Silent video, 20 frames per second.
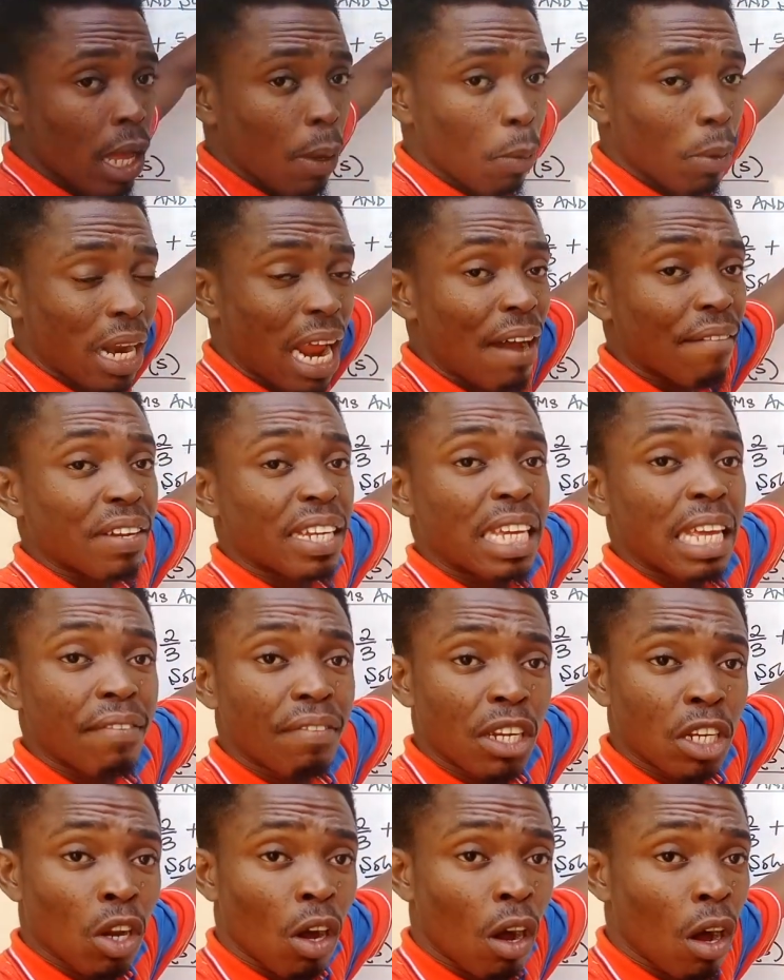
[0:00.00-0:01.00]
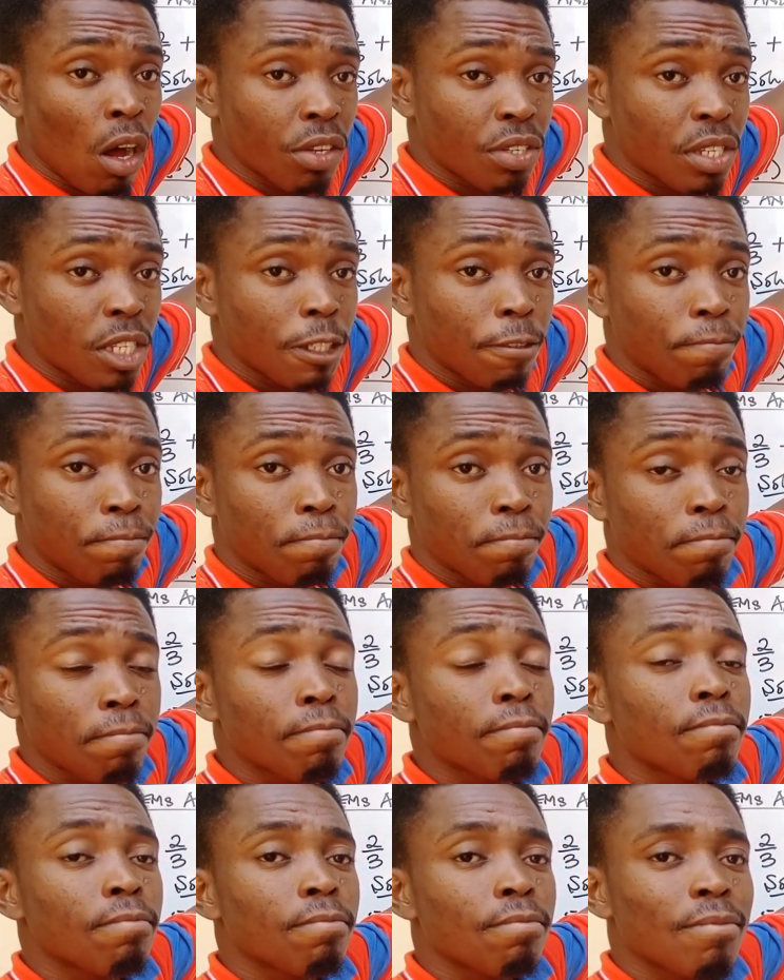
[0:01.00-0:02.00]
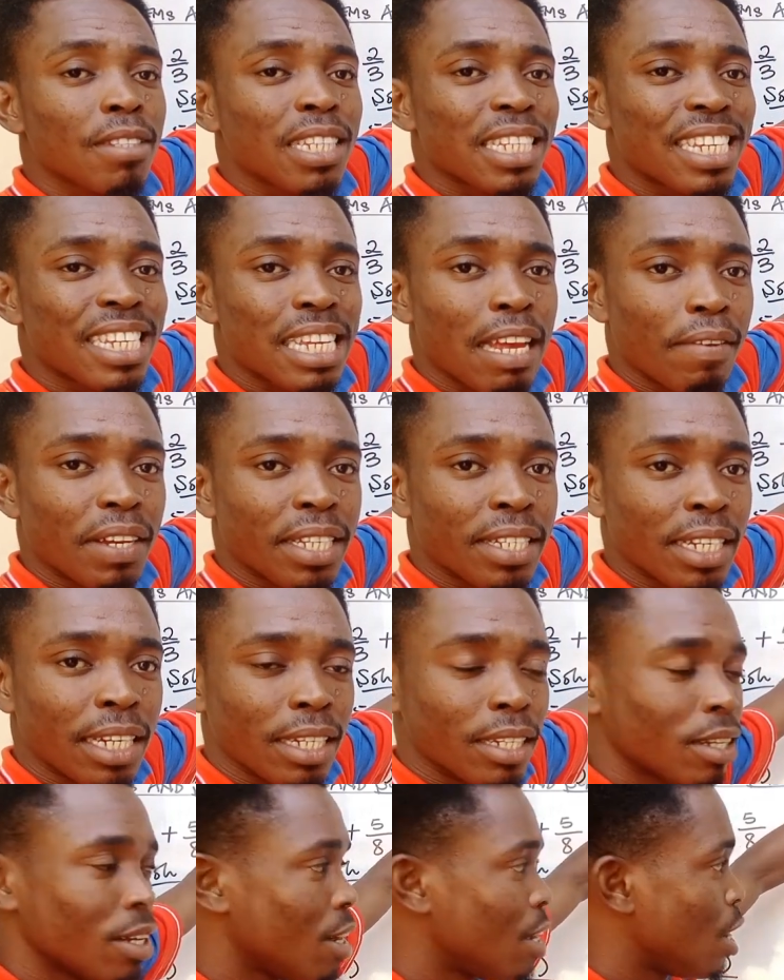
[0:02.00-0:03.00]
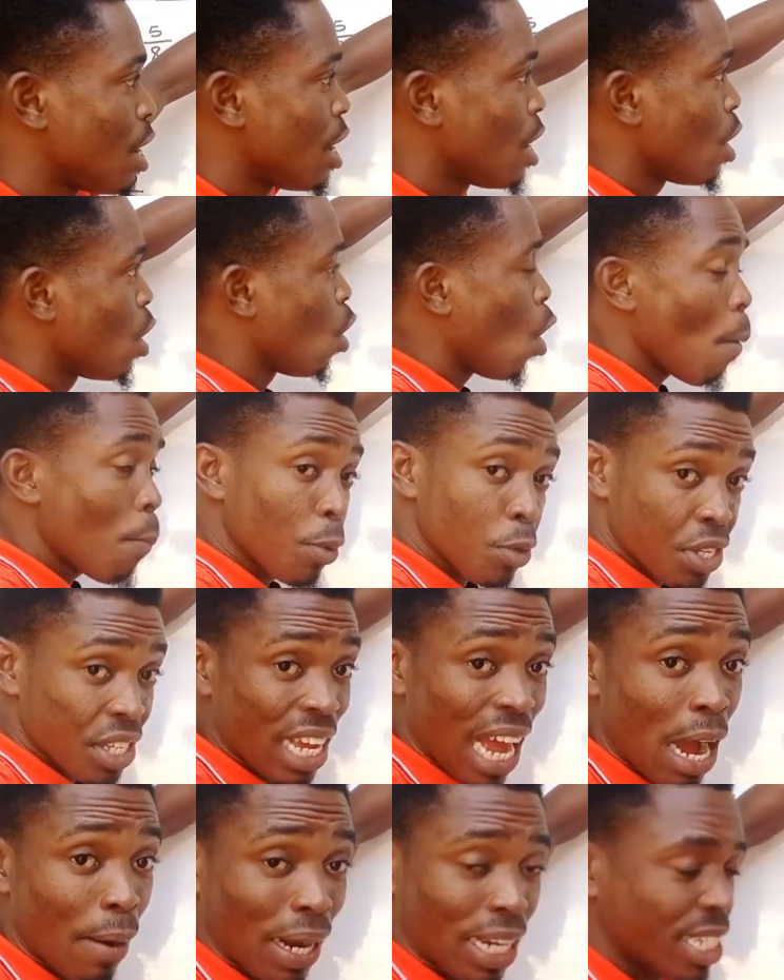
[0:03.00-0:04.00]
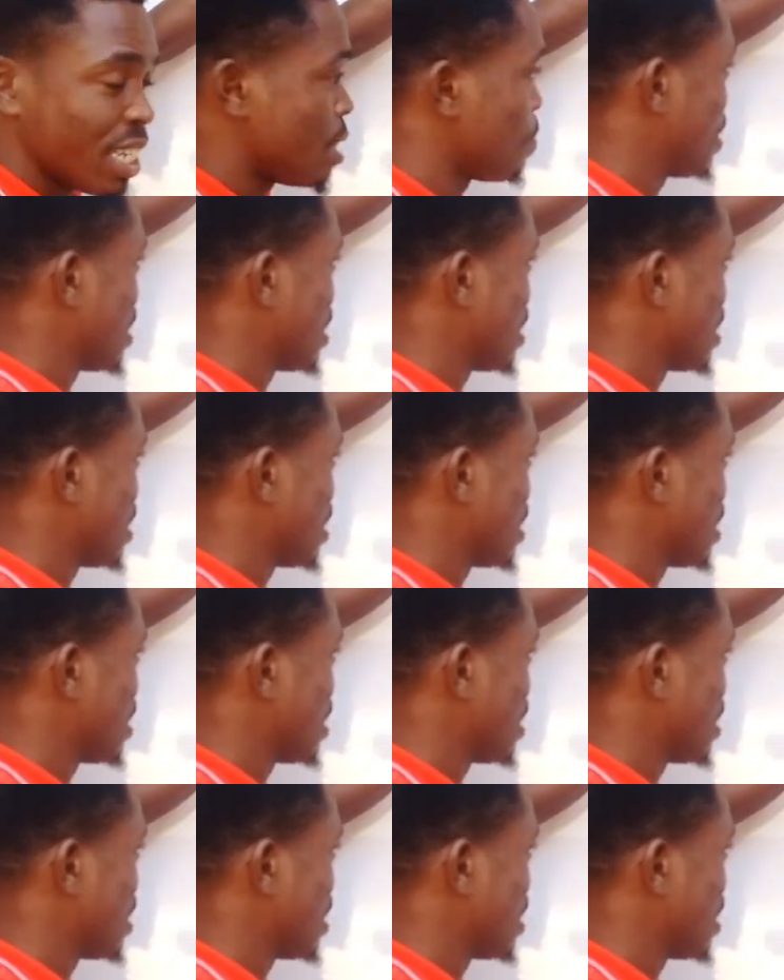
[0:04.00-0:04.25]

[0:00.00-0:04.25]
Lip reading: would have given us 17. Hope you see how I did in